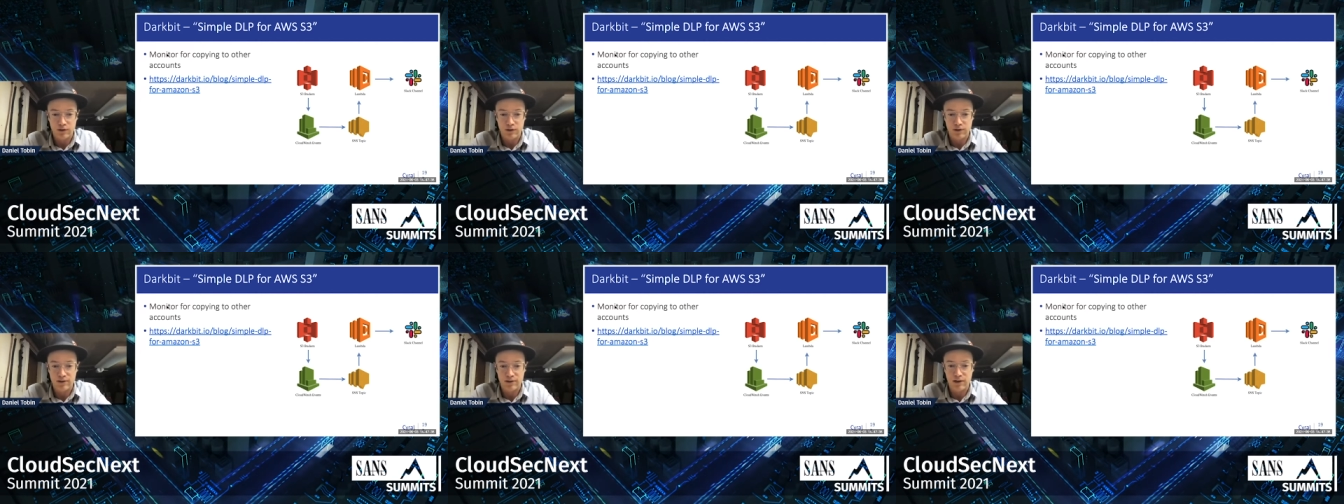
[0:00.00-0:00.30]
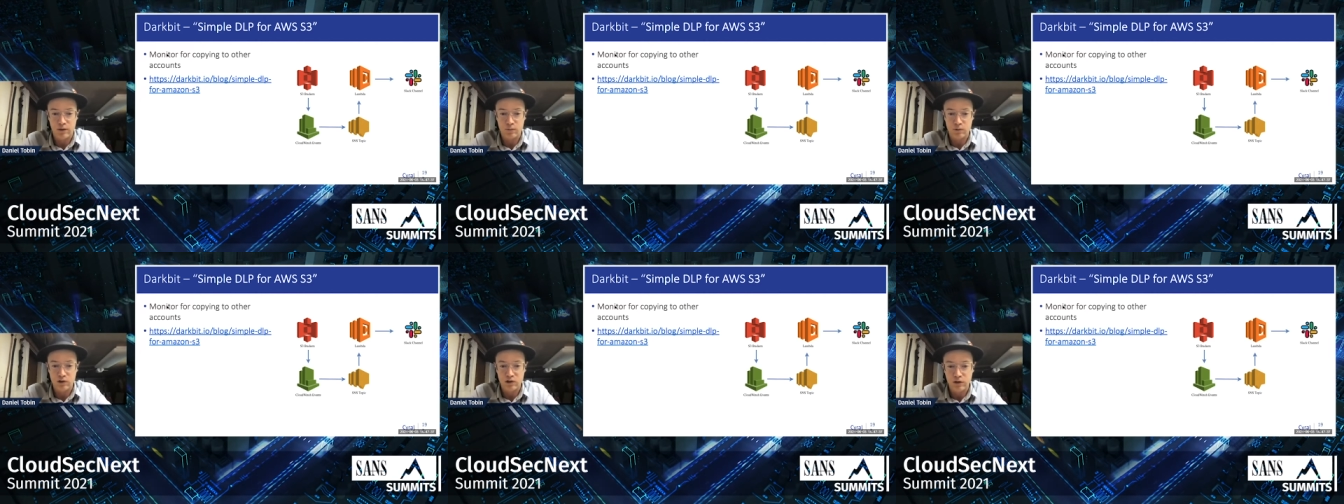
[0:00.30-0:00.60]
the
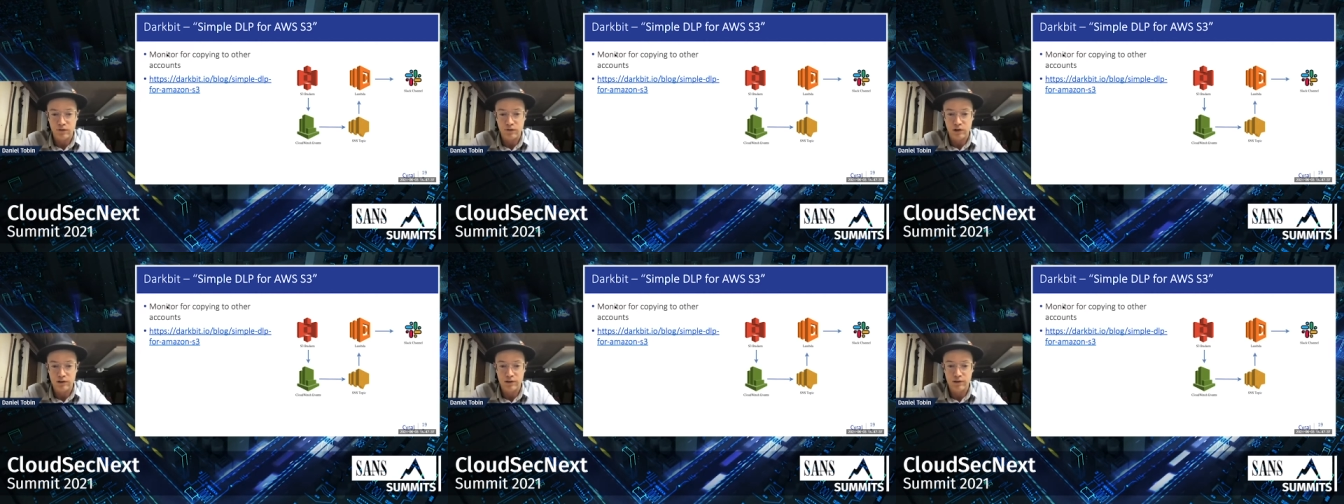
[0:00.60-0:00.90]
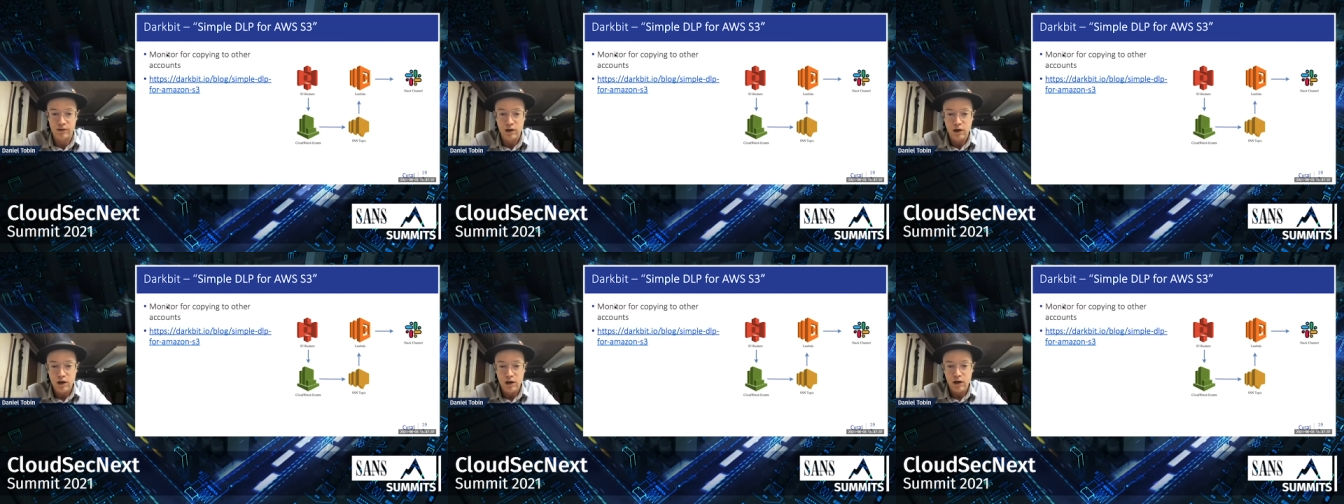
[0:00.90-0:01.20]
same service
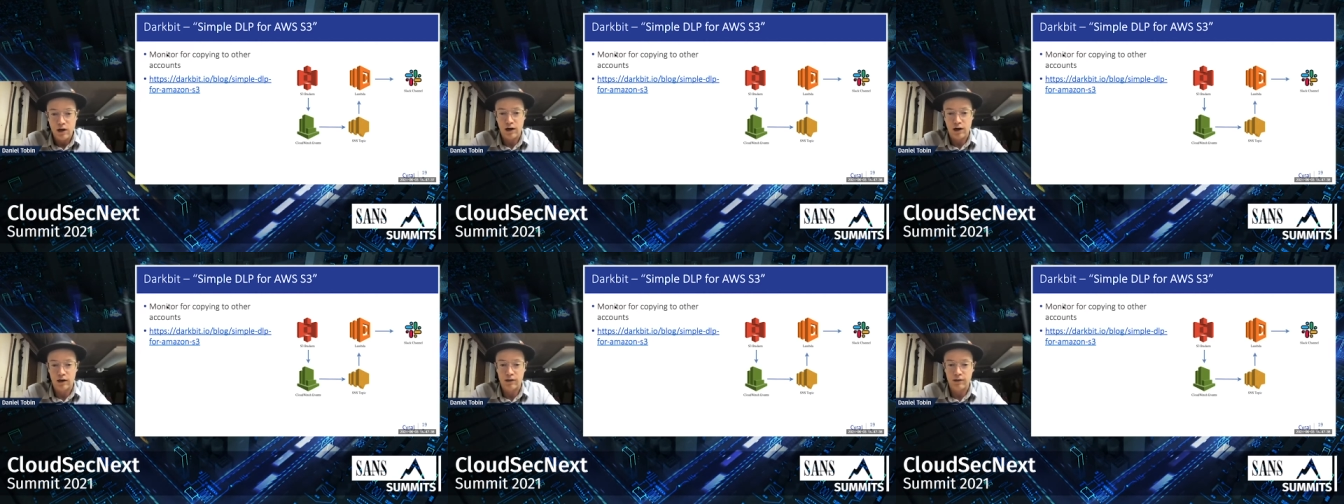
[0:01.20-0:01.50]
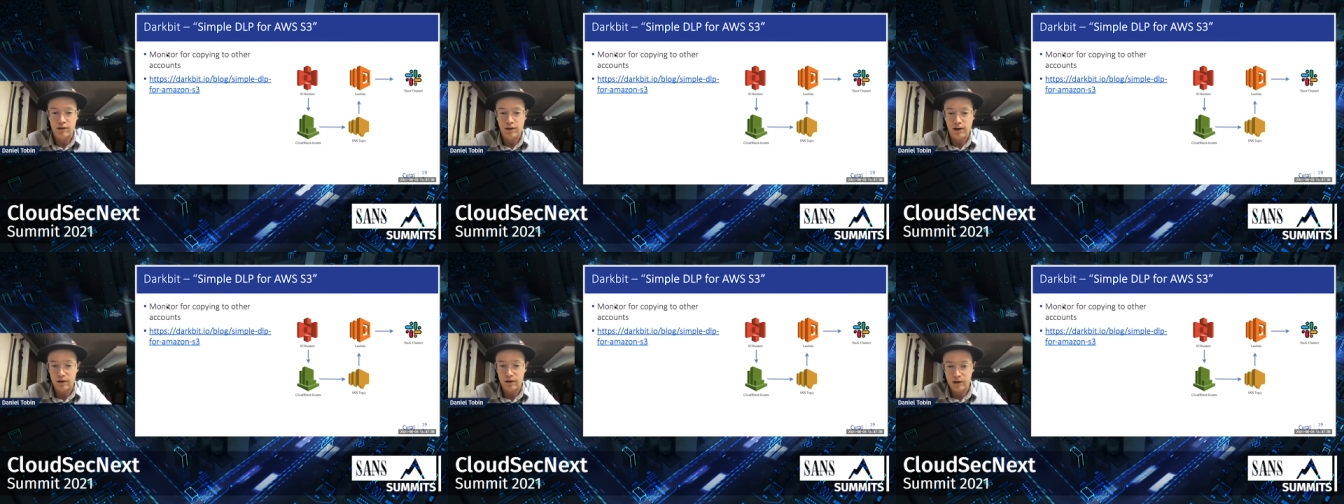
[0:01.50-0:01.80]
on a
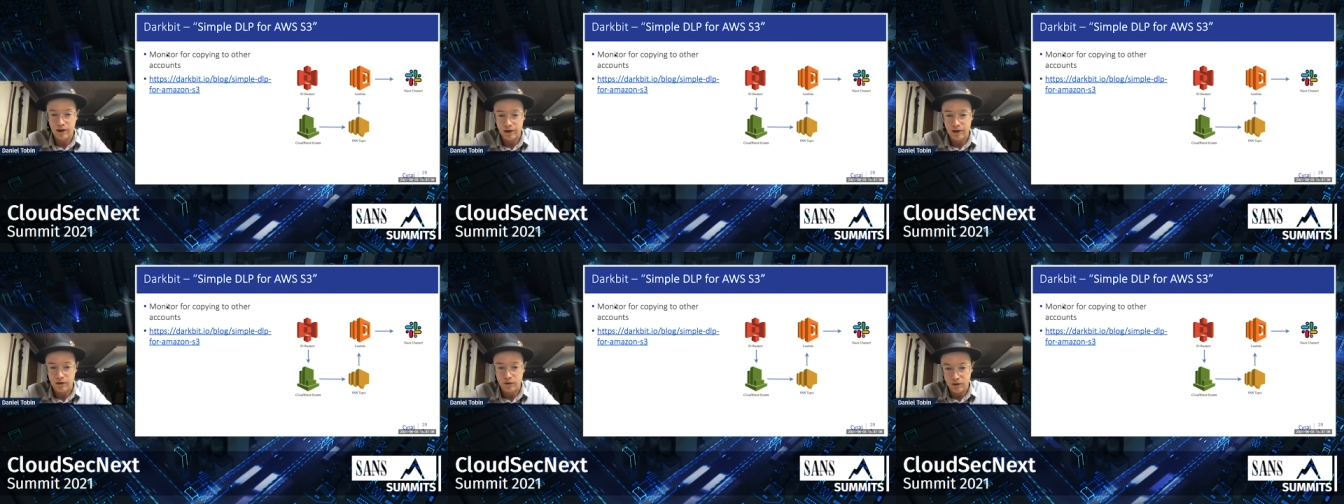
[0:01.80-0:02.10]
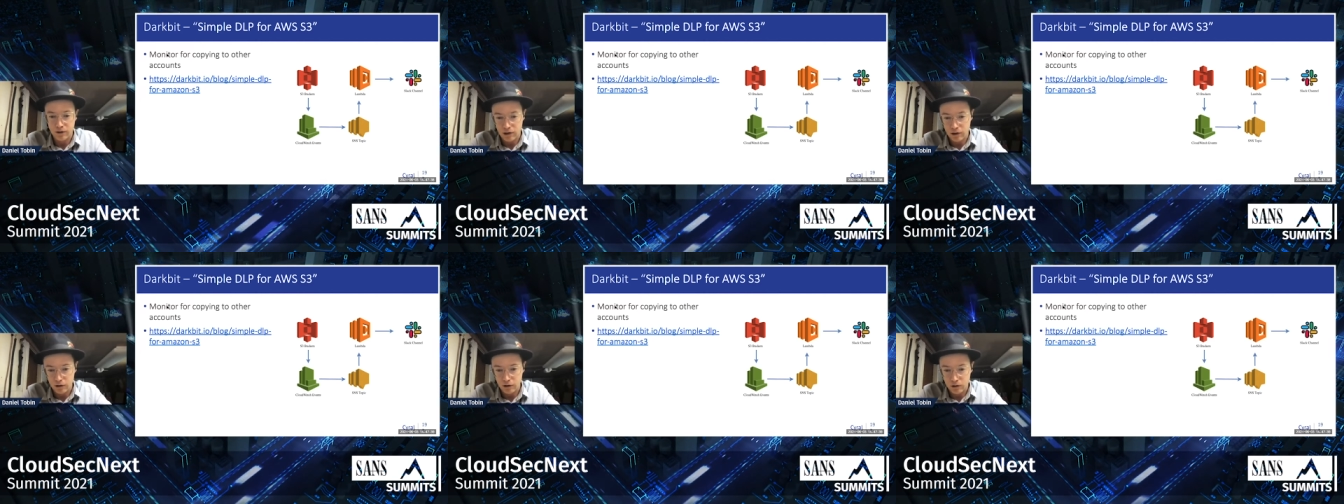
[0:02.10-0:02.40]
cloud account
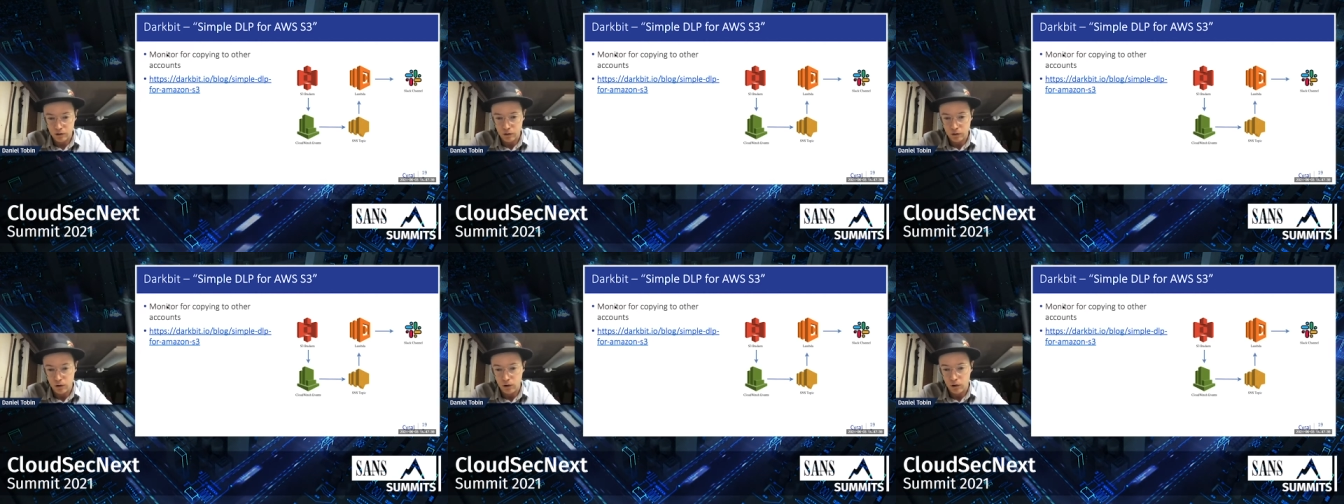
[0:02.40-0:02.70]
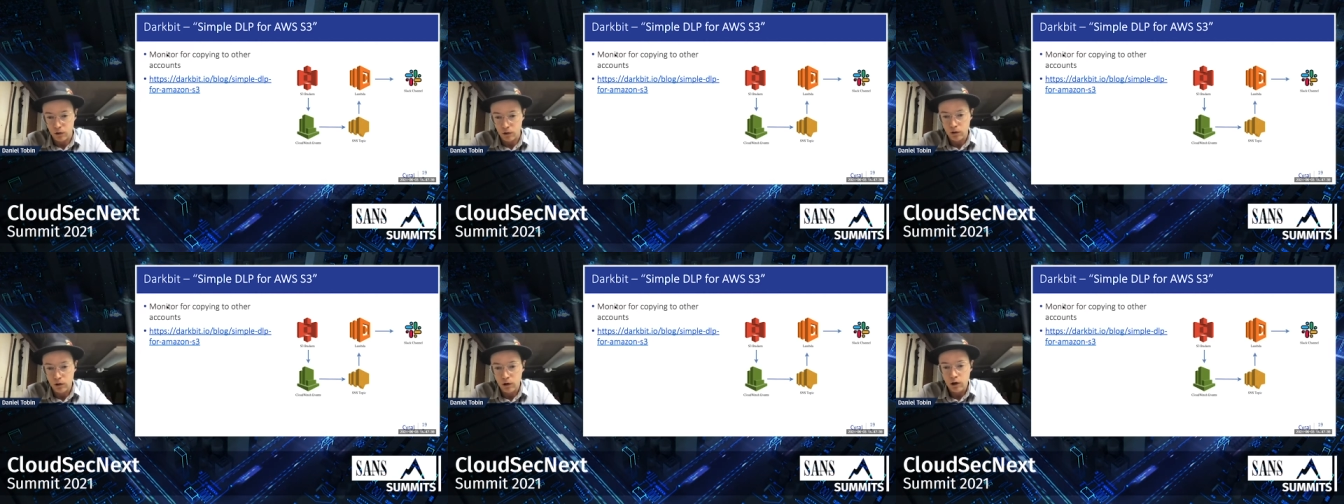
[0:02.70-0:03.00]
they
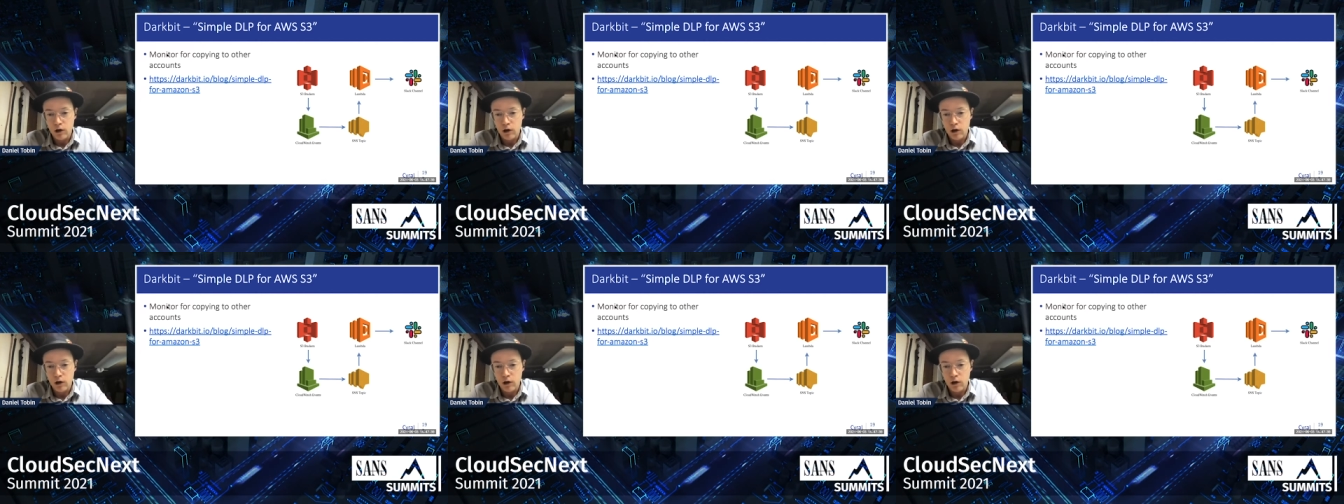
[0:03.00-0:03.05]
control.